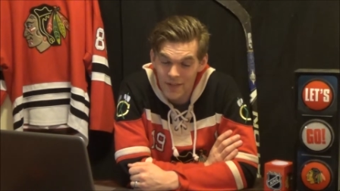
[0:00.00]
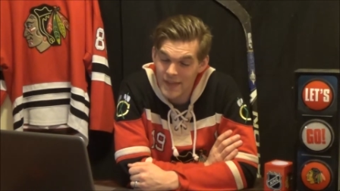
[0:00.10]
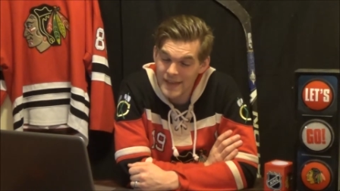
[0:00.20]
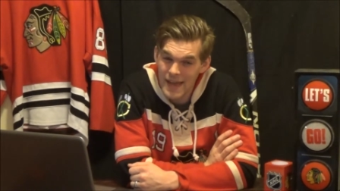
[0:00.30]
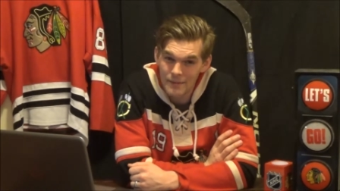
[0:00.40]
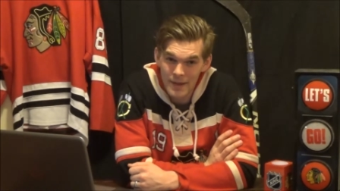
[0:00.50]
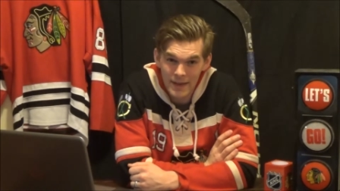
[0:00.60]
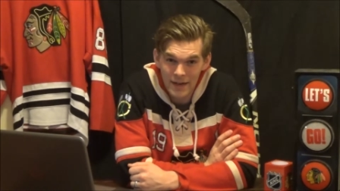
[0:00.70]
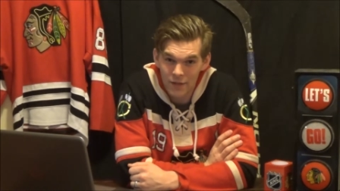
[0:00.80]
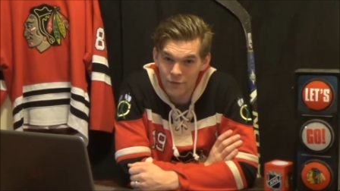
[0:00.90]
They can't make
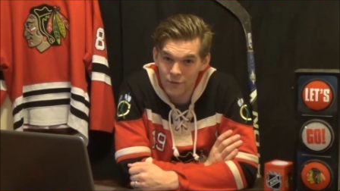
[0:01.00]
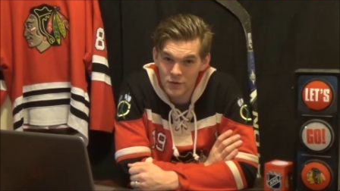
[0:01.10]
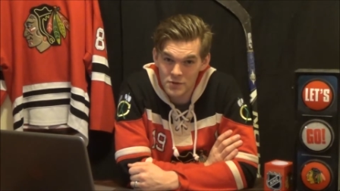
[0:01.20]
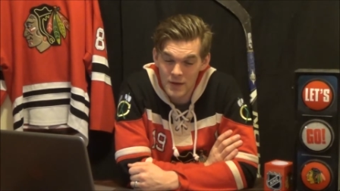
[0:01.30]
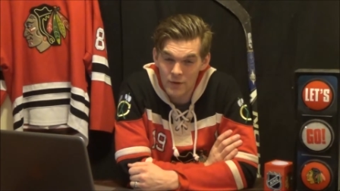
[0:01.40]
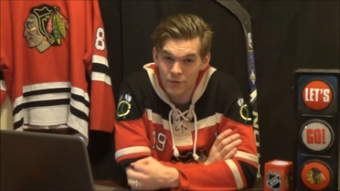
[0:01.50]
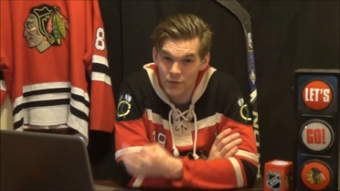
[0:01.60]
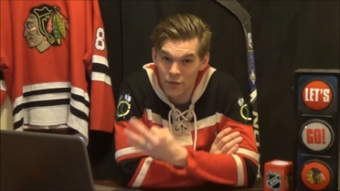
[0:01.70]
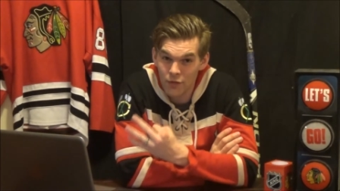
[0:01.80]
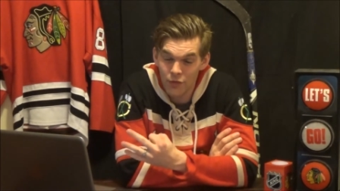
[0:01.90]
it out of the first round for
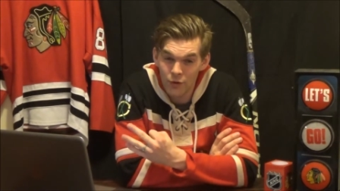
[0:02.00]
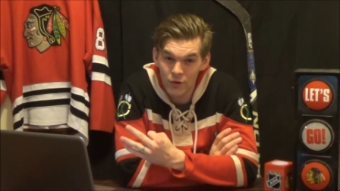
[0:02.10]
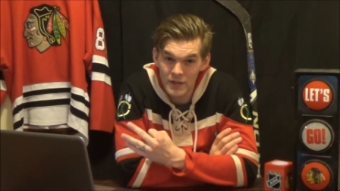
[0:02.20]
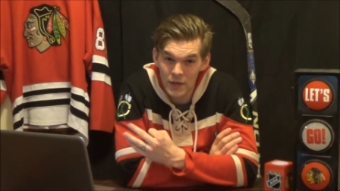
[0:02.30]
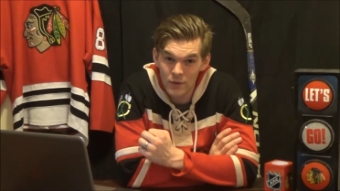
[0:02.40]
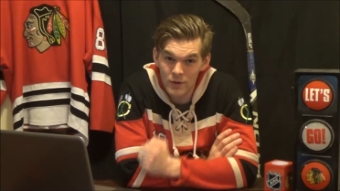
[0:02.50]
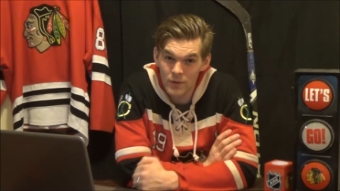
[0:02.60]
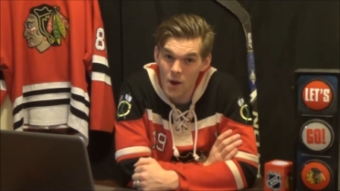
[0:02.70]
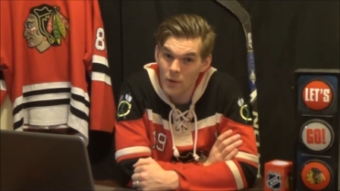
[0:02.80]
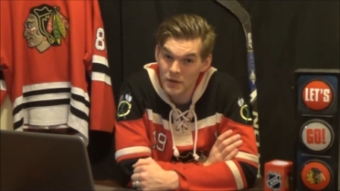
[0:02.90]
the third year in a
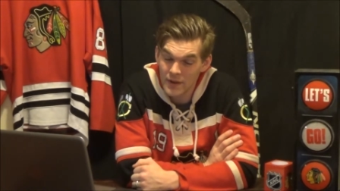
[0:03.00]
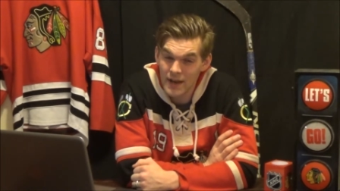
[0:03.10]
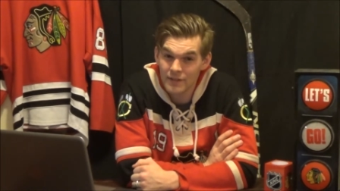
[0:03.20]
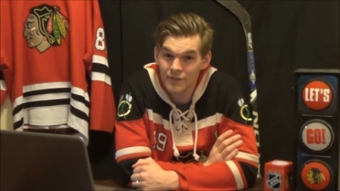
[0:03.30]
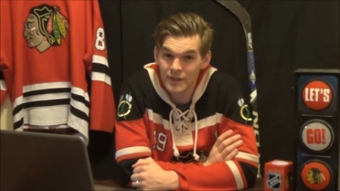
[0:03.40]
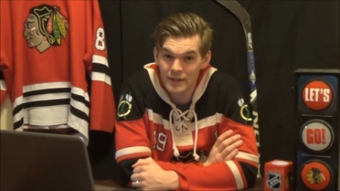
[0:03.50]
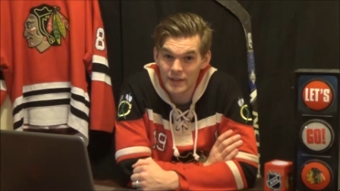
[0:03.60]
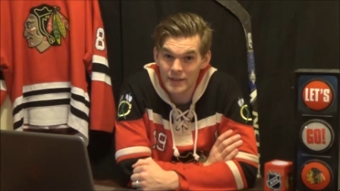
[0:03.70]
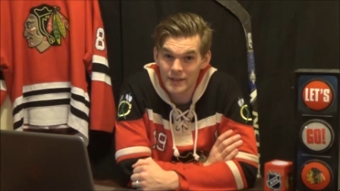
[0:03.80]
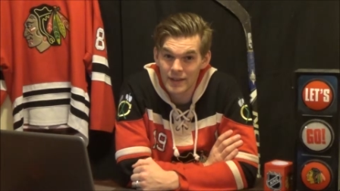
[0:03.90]
row, and you got a
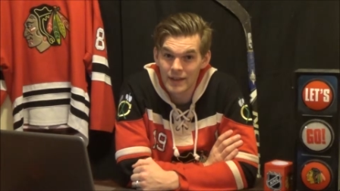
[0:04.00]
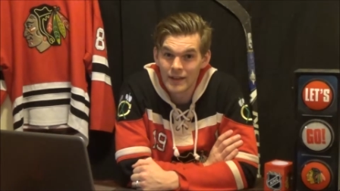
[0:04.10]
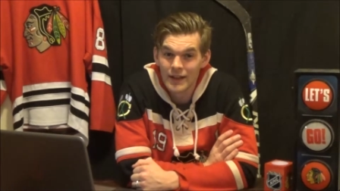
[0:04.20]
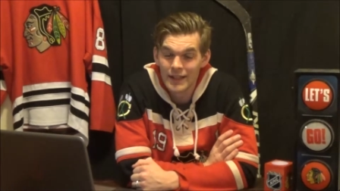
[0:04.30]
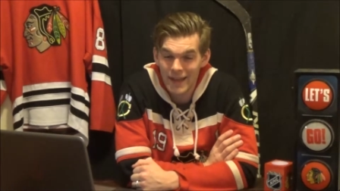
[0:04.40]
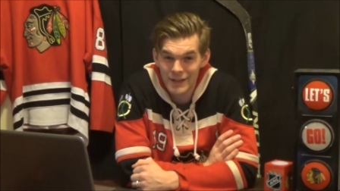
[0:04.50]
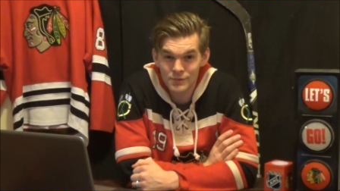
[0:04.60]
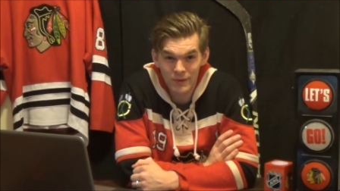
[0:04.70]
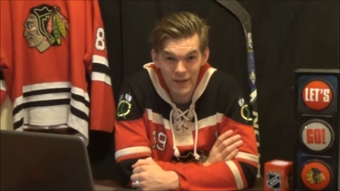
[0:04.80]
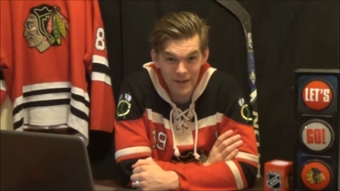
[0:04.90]
feeling,
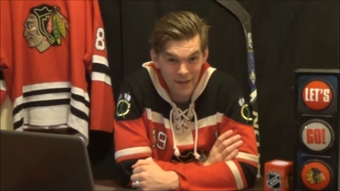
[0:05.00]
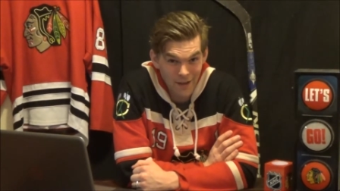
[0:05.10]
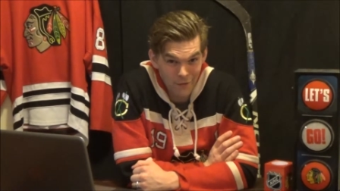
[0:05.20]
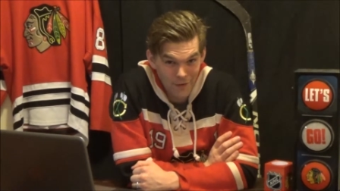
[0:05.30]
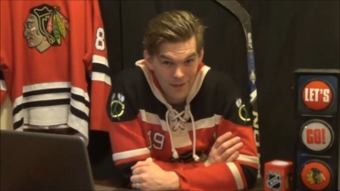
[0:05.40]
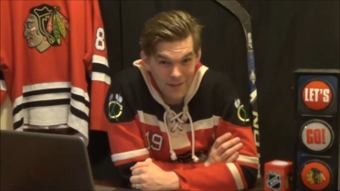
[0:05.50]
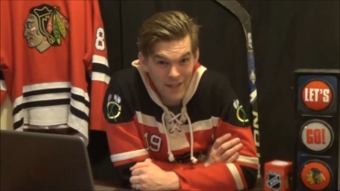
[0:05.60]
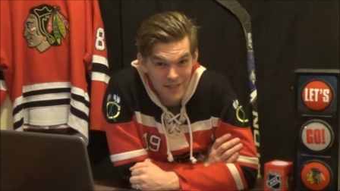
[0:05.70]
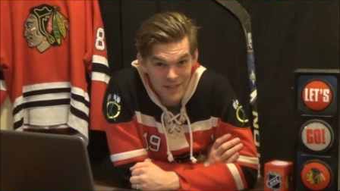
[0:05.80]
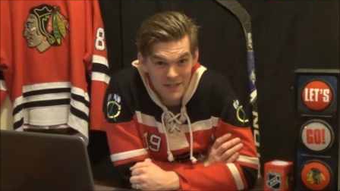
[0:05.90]
that's right, a feeling
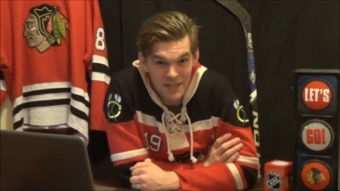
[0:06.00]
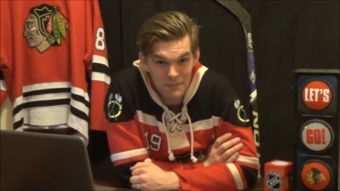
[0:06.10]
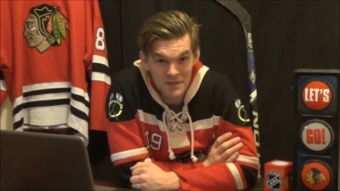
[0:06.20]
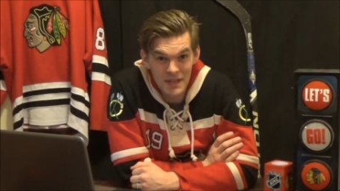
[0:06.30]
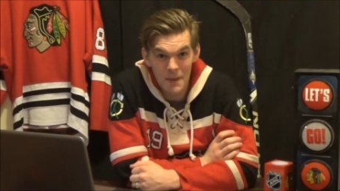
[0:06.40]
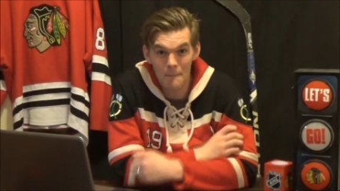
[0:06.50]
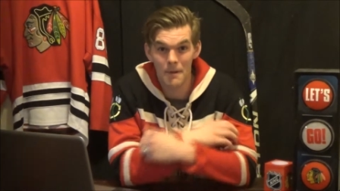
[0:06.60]
that this team is getting